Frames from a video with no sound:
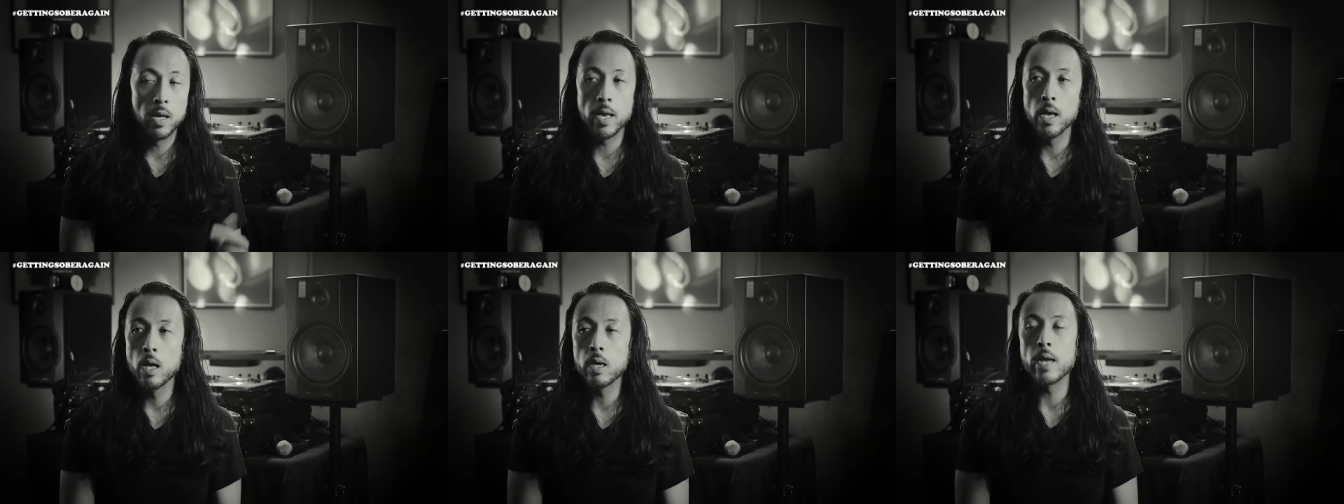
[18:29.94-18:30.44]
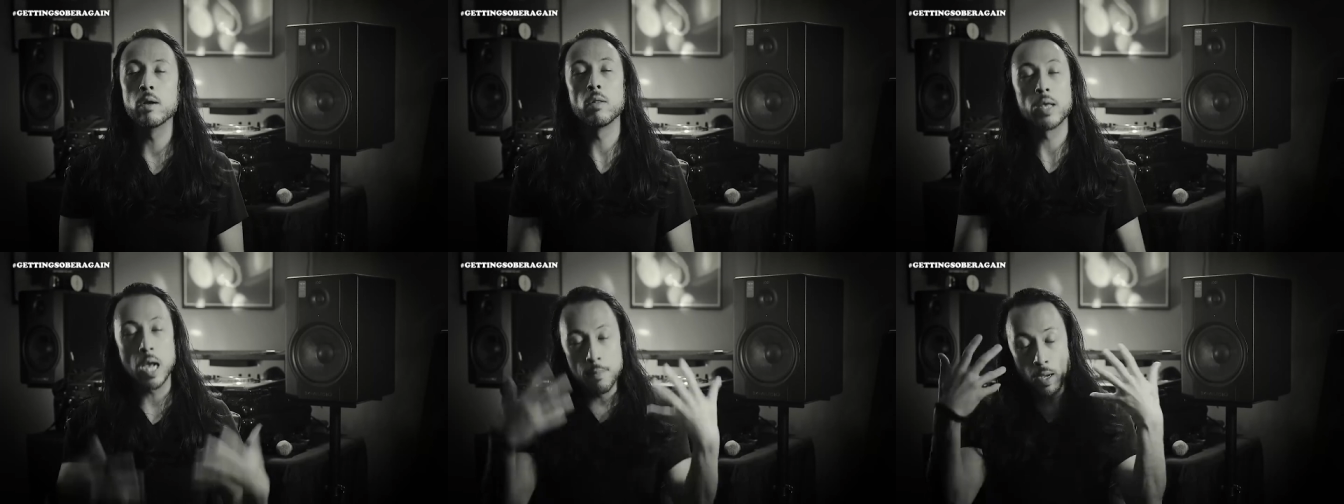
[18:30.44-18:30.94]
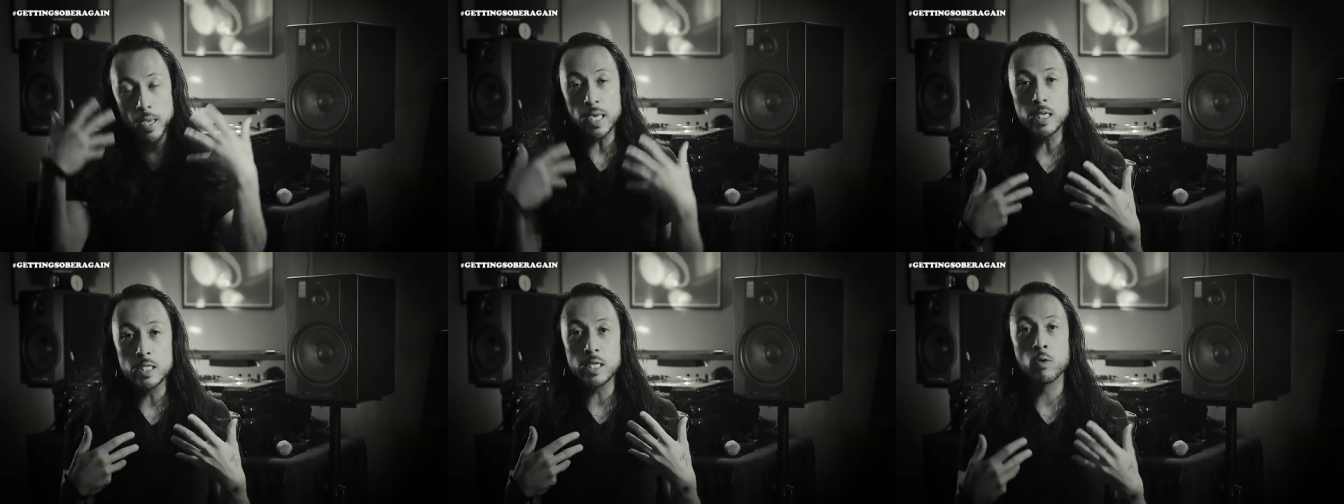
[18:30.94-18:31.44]
And I know like I'm a
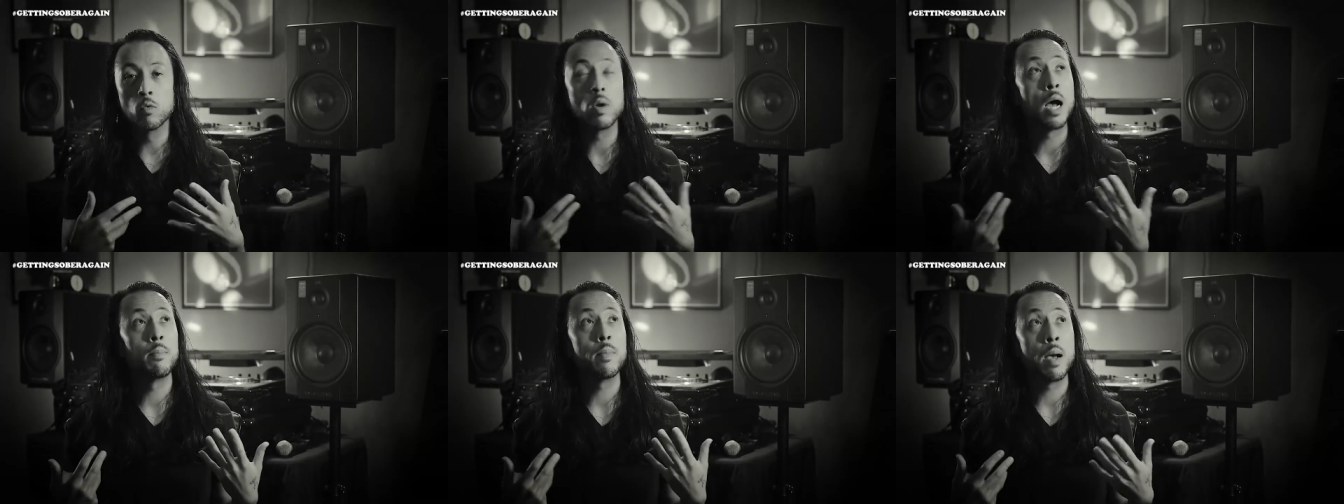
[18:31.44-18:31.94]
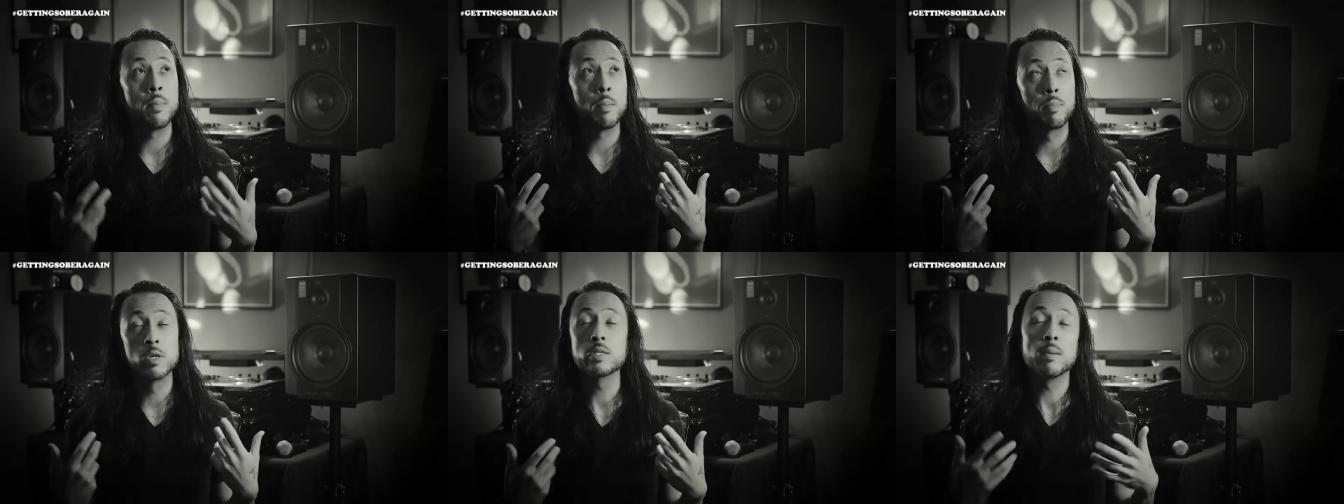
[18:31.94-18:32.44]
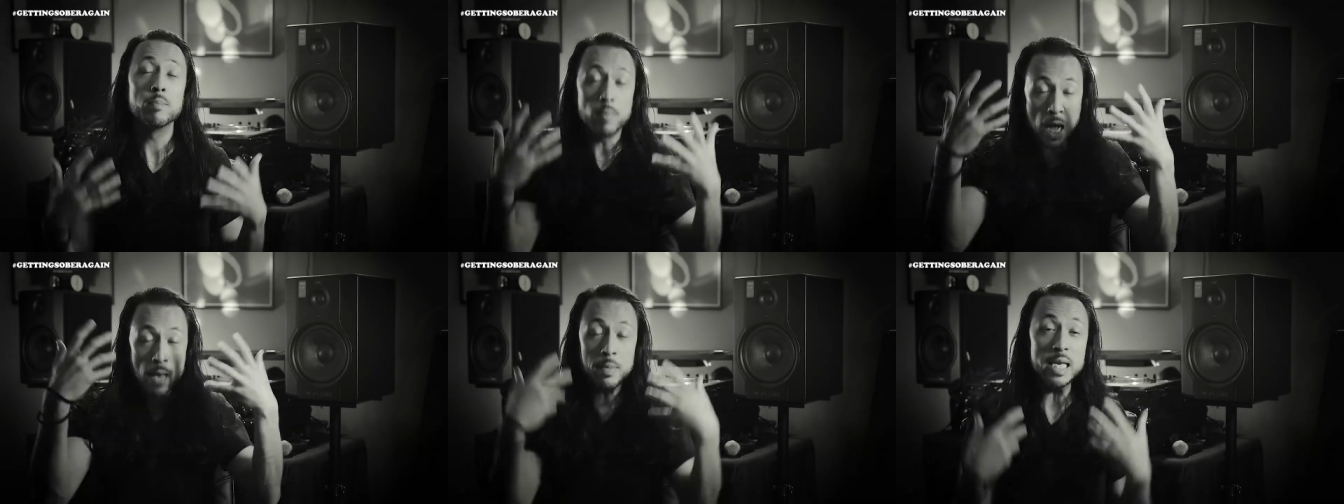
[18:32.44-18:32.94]
easy, I'm, I'm a person, I'm,
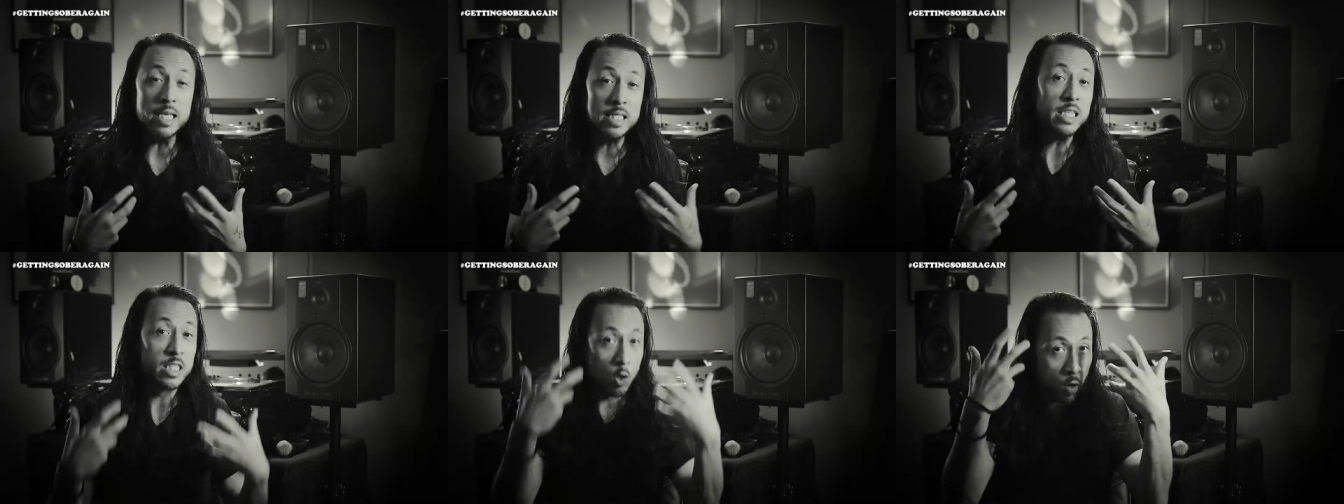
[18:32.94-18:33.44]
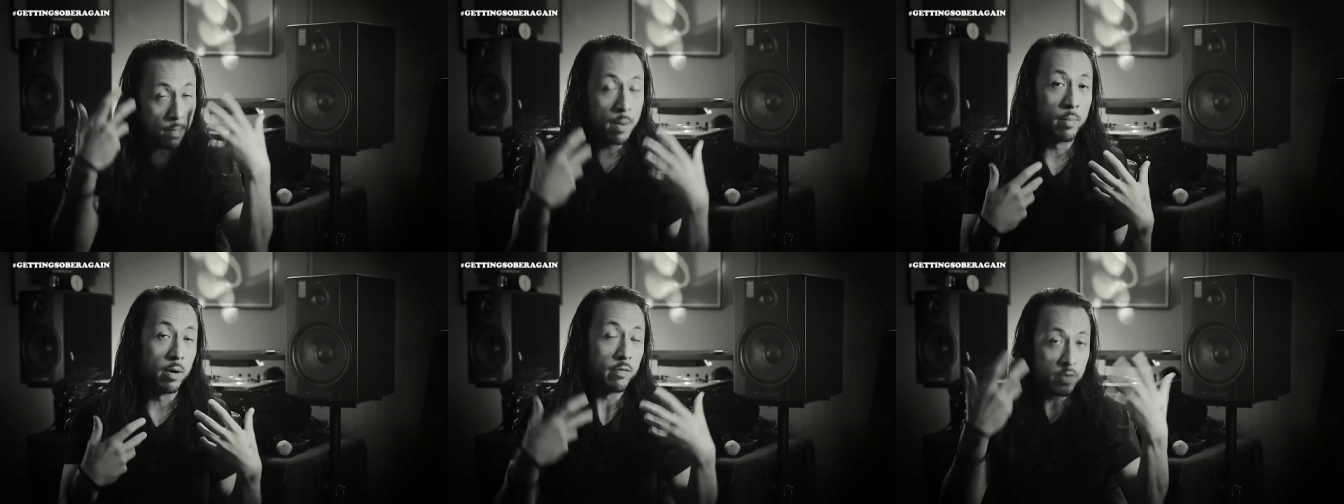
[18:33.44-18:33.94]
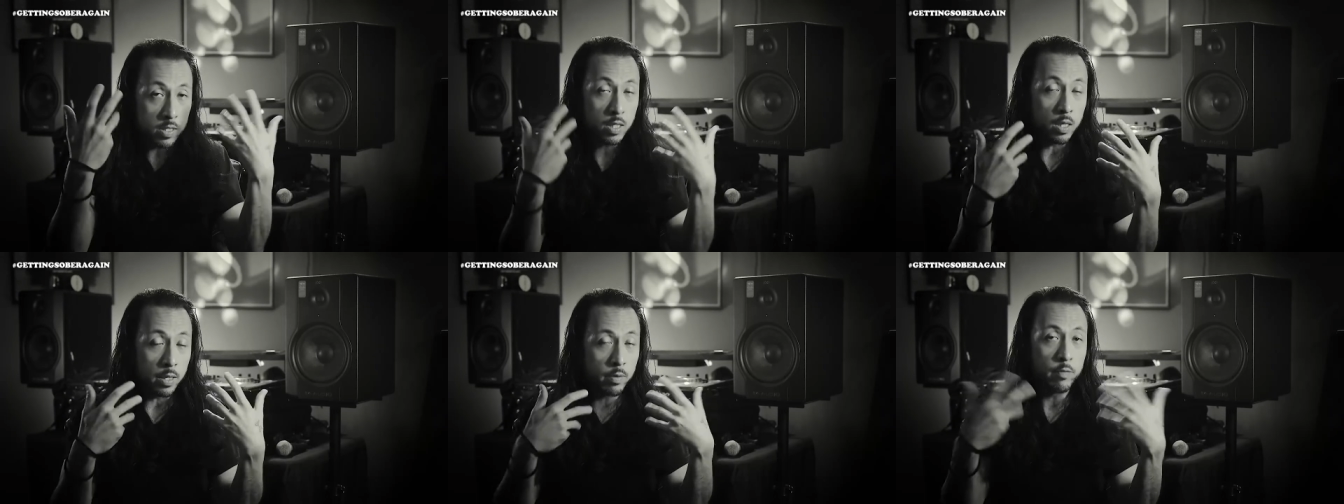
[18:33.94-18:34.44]
I'm easy to remember
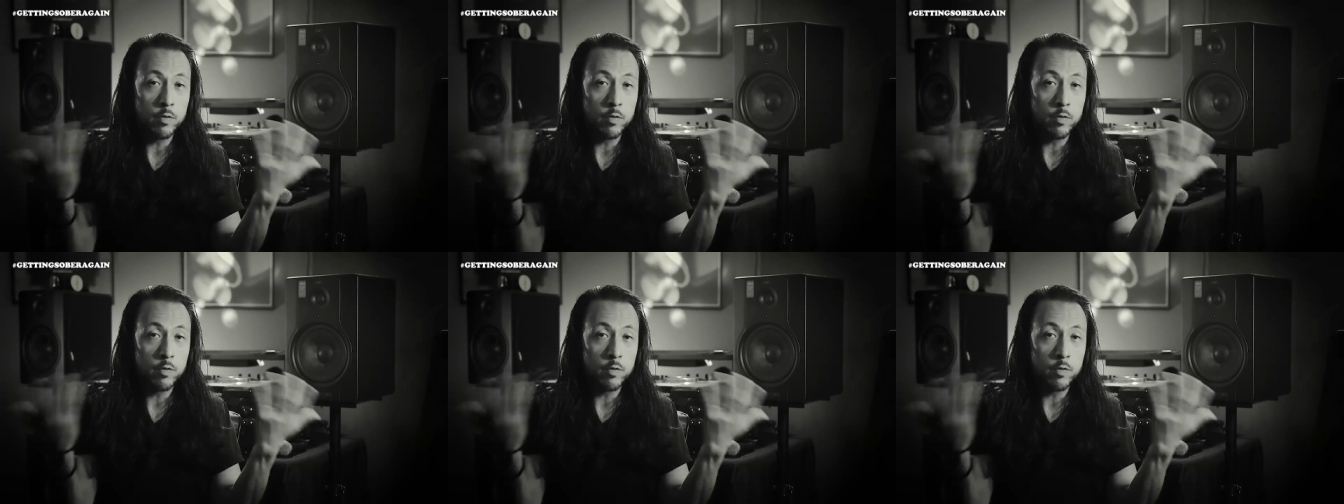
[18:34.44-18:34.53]
physically.